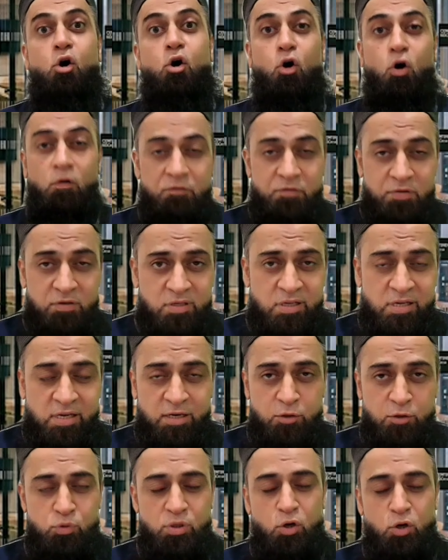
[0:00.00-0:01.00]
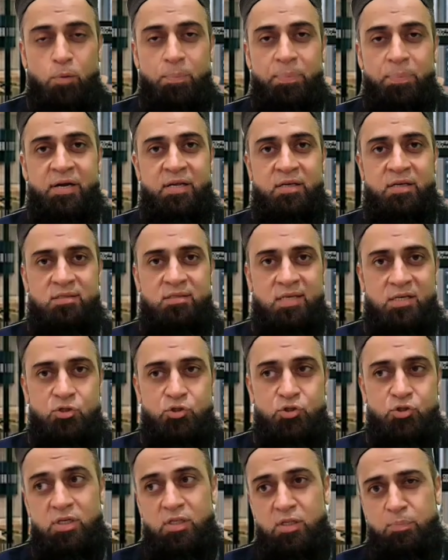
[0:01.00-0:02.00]
obviously into the operating
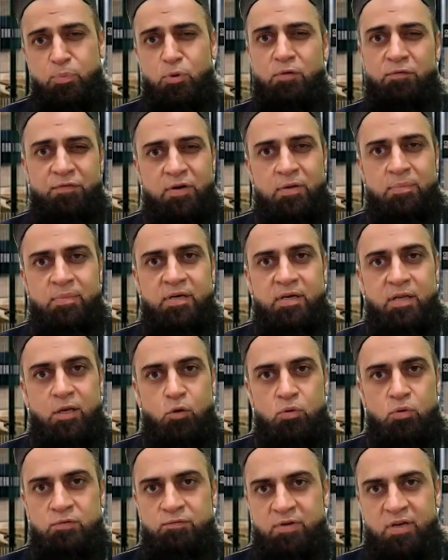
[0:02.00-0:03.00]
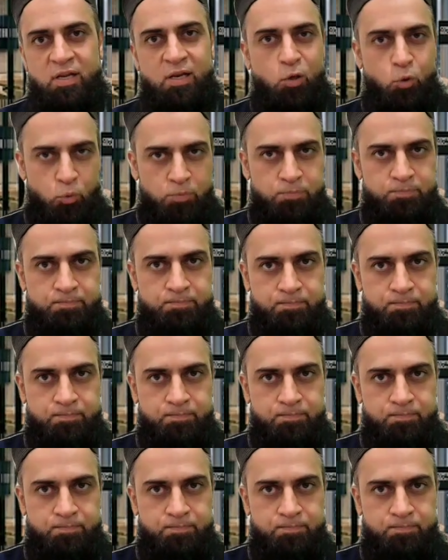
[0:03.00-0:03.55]
section and the profitability looks very low.